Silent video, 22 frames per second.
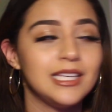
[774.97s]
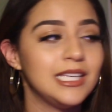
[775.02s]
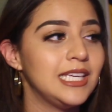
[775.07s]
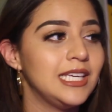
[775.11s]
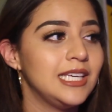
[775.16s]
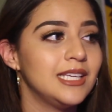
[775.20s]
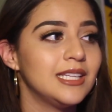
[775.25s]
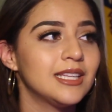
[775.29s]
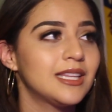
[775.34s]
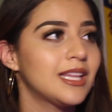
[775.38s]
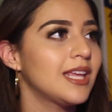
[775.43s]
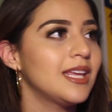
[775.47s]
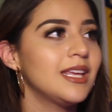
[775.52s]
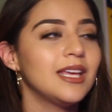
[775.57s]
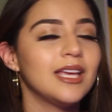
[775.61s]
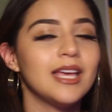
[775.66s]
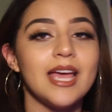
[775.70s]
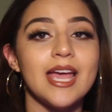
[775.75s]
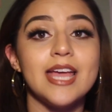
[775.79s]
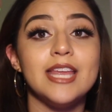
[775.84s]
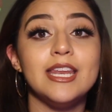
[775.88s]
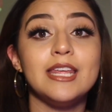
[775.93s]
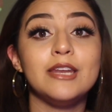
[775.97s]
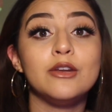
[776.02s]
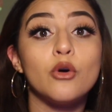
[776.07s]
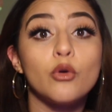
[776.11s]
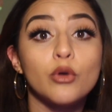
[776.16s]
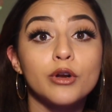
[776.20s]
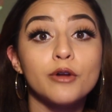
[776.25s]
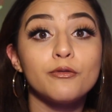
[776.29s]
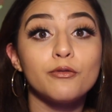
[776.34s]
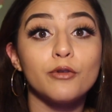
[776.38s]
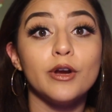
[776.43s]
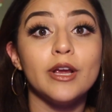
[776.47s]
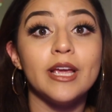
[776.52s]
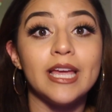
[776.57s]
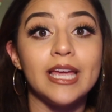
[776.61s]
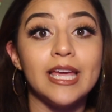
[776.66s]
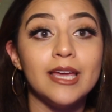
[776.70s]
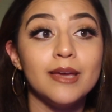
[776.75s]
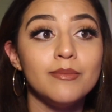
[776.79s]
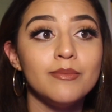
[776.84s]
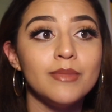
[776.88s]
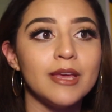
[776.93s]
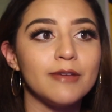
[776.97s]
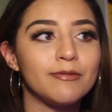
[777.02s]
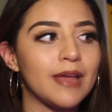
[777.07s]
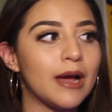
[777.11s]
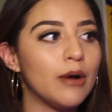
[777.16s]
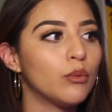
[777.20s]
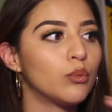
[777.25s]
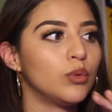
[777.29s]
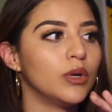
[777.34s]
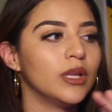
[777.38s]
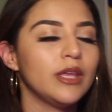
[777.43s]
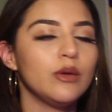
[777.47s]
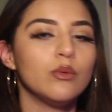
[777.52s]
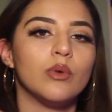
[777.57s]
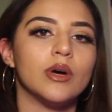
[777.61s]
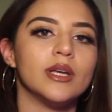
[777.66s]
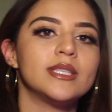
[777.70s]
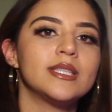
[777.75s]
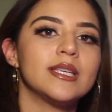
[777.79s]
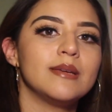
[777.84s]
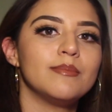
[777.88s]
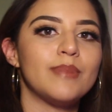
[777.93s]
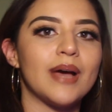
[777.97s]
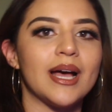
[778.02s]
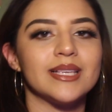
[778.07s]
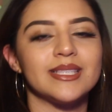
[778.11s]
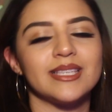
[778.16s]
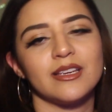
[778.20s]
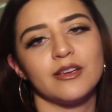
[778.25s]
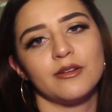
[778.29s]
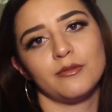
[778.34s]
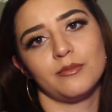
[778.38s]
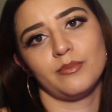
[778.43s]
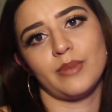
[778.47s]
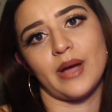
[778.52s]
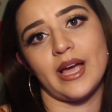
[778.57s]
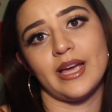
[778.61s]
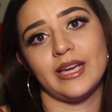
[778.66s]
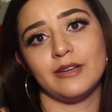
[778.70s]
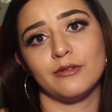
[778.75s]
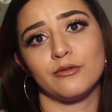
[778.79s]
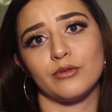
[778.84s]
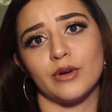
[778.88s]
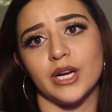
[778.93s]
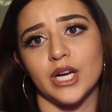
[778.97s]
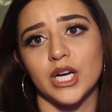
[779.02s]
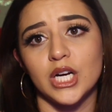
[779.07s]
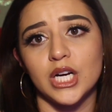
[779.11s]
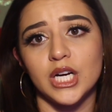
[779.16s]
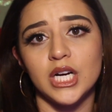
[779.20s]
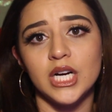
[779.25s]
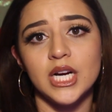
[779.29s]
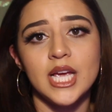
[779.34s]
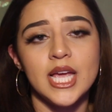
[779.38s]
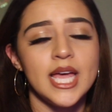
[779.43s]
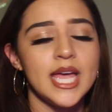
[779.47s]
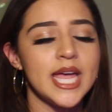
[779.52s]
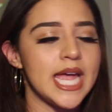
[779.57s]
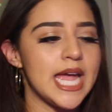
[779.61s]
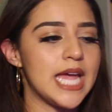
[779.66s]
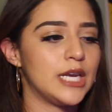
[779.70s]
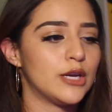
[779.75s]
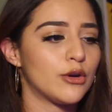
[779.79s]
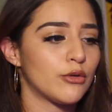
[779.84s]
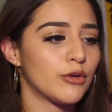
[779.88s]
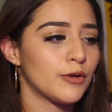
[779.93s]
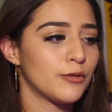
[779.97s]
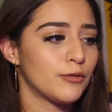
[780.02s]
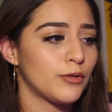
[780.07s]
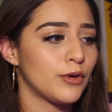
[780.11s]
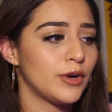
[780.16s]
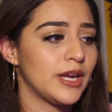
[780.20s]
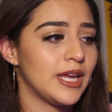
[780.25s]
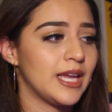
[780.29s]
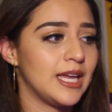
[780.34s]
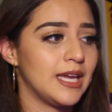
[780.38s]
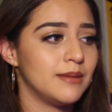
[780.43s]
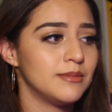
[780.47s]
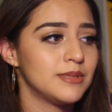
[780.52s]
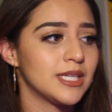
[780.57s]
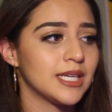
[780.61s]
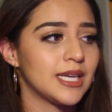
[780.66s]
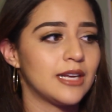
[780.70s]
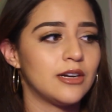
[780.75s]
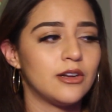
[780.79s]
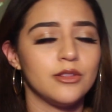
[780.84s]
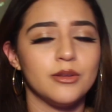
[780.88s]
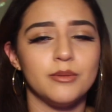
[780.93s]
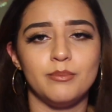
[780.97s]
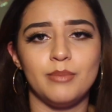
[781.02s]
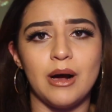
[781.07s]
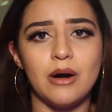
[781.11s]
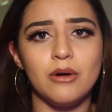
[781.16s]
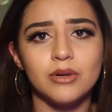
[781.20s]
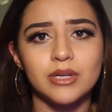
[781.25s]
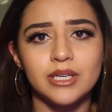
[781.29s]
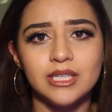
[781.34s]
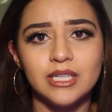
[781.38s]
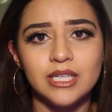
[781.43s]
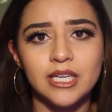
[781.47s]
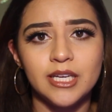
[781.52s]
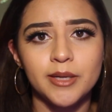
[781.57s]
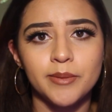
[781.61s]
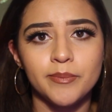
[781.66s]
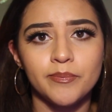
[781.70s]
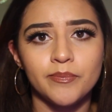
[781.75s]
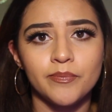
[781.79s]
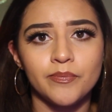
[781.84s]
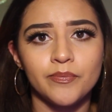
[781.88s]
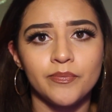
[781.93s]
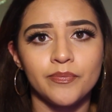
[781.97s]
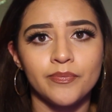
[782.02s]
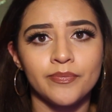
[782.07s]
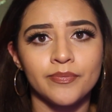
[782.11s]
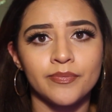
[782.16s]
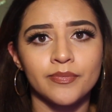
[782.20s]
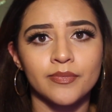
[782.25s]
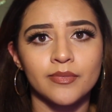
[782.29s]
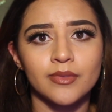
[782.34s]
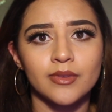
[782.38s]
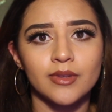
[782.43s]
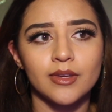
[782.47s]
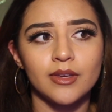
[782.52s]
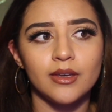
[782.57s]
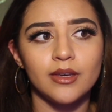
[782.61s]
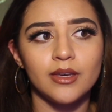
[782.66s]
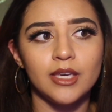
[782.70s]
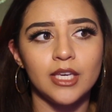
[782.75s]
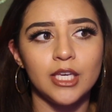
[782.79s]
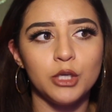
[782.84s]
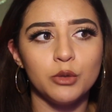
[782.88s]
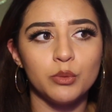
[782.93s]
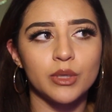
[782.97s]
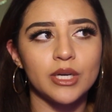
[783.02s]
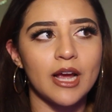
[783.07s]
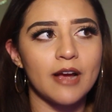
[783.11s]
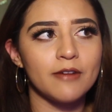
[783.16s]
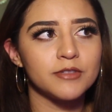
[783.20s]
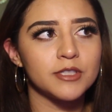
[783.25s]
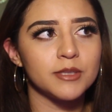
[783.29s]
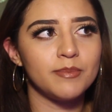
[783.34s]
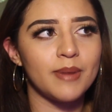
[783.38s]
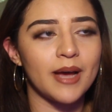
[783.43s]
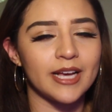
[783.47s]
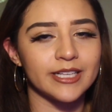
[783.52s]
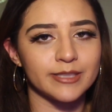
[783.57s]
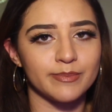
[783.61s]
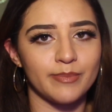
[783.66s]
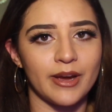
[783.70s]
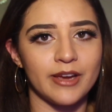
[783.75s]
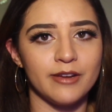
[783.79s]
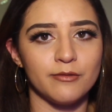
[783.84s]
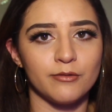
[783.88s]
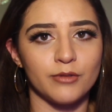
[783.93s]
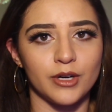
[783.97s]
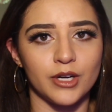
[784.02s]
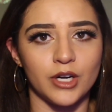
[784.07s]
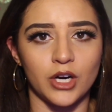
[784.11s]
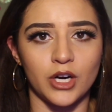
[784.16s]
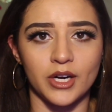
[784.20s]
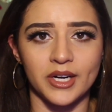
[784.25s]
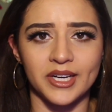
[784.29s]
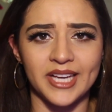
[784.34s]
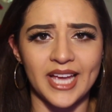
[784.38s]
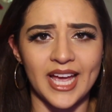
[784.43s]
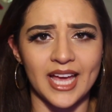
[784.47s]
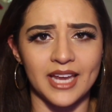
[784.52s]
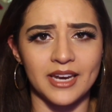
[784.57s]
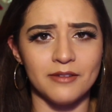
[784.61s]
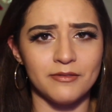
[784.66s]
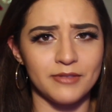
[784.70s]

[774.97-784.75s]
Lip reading: And in order for him, if that really was him passing by in front of her, in order for him to get on the balcony, he would have to pass by in front of her again,